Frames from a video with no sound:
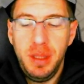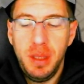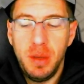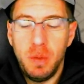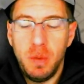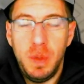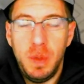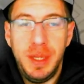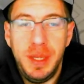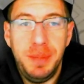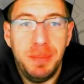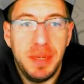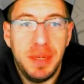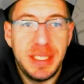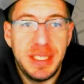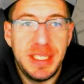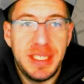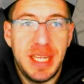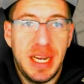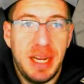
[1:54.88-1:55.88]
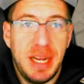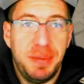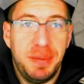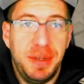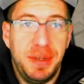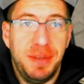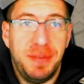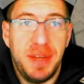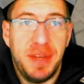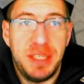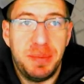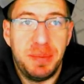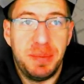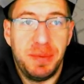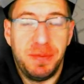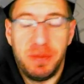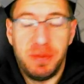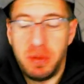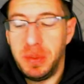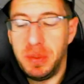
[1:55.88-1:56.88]
we must set up a defense
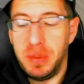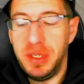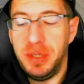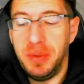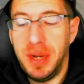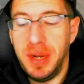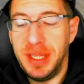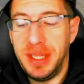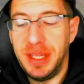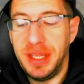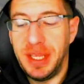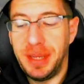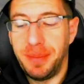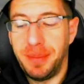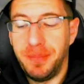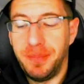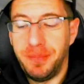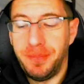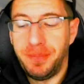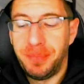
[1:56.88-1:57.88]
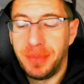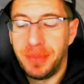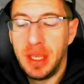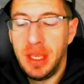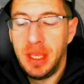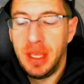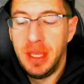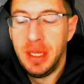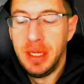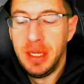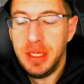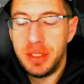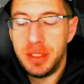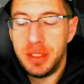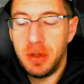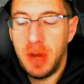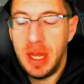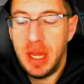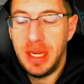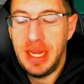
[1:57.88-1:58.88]
before we do anything.
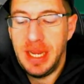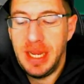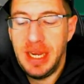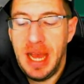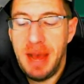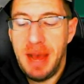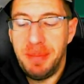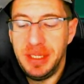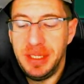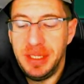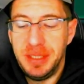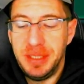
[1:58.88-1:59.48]
So I happen to